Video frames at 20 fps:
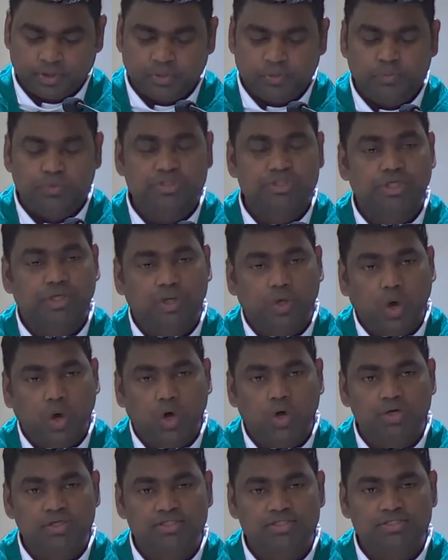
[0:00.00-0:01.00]
with
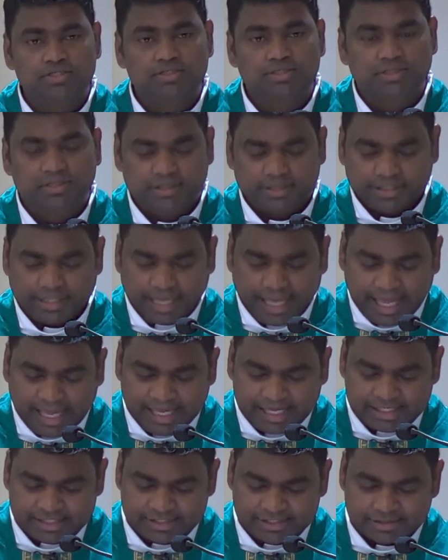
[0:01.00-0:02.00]
God
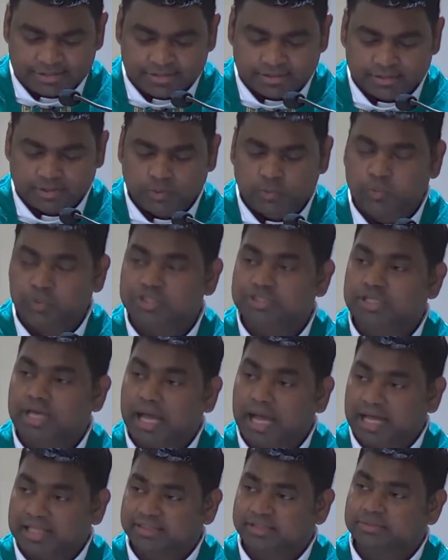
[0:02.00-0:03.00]
and with
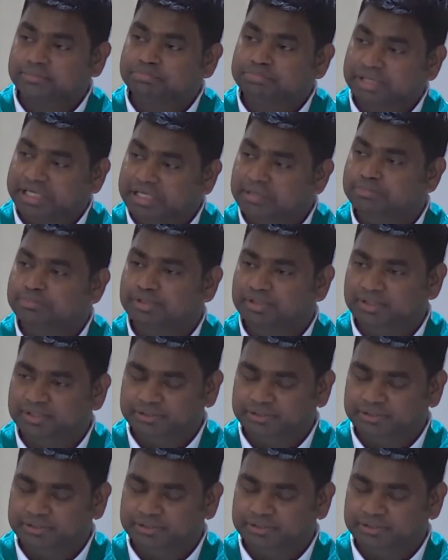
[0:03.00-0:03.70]
other people.